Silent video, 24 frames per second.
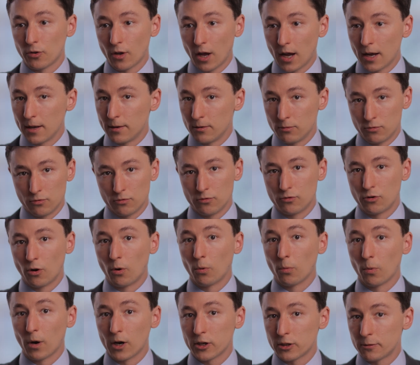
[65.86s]
I
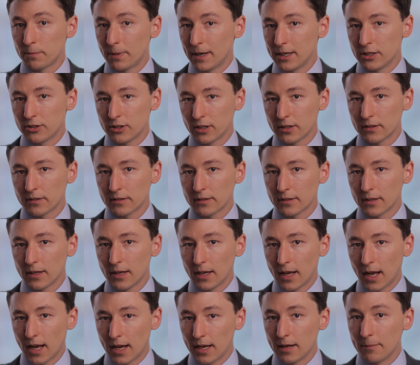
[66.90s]
don't rush patients.
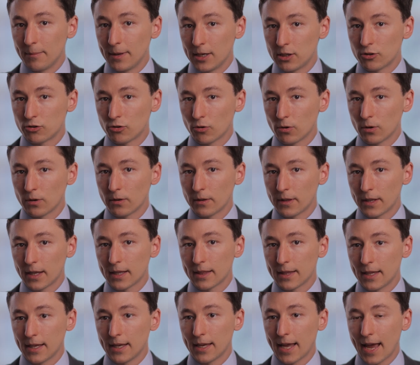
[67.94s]
I make sure
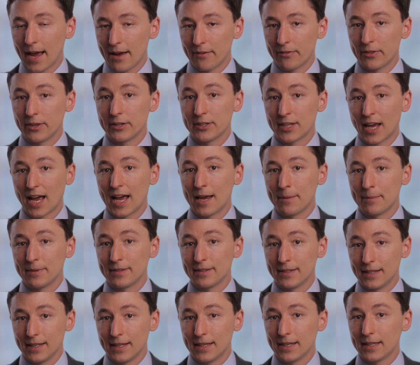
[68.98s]
that they have the time as
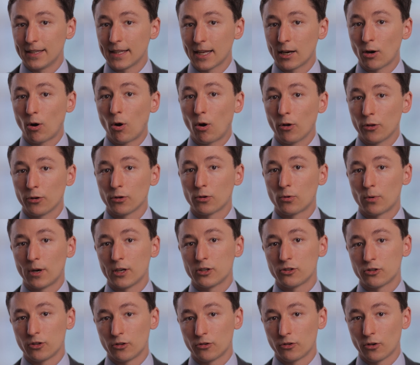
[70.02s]
needed and that all their
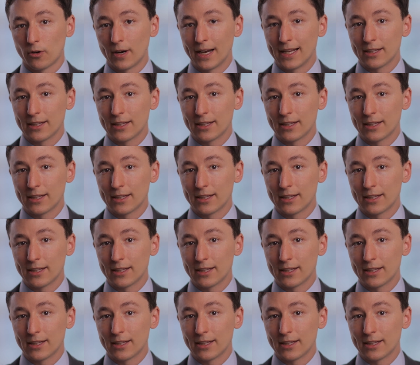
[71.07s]
questions are